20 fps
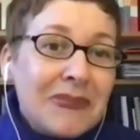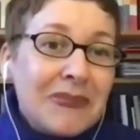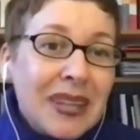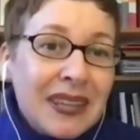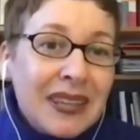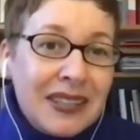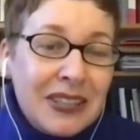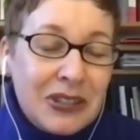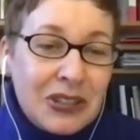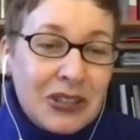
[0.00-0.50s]

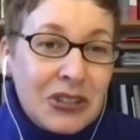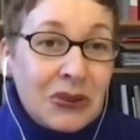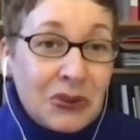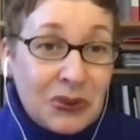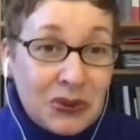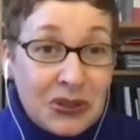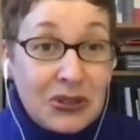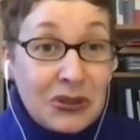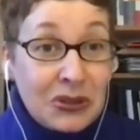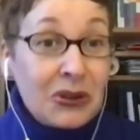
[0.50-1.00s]
you
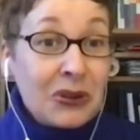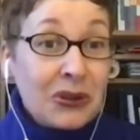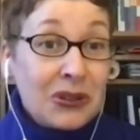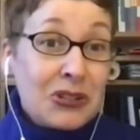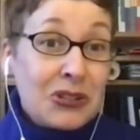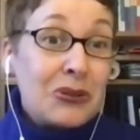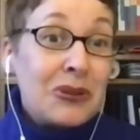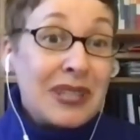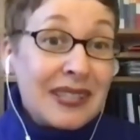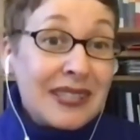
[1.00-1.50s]
learn
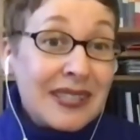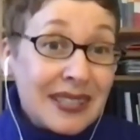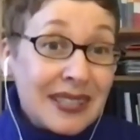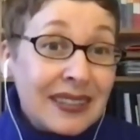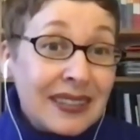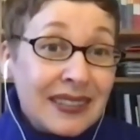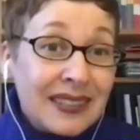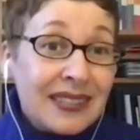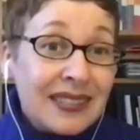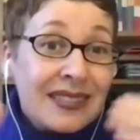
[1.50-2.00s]
to
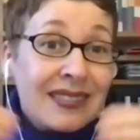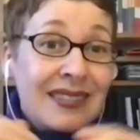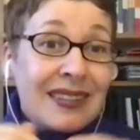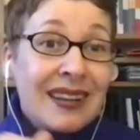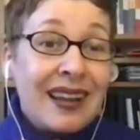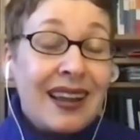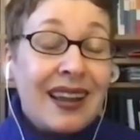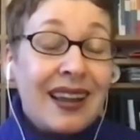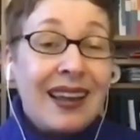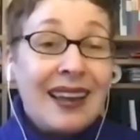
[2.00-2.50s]
listen,
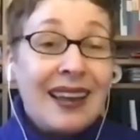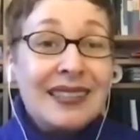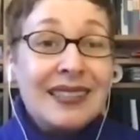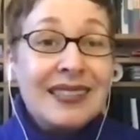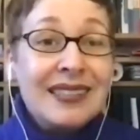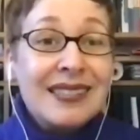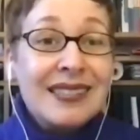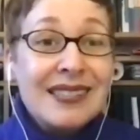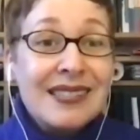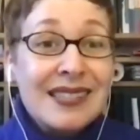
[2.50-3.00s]

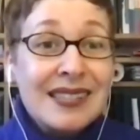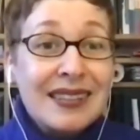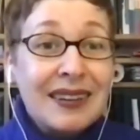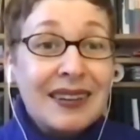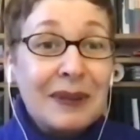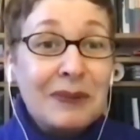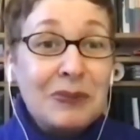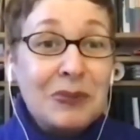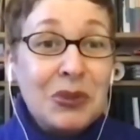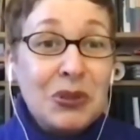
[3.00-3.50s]
and
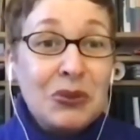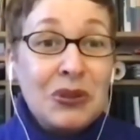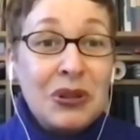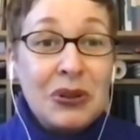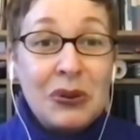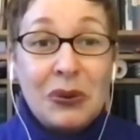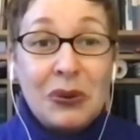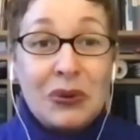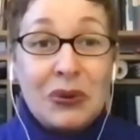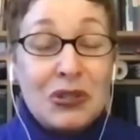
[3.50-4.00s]
you learn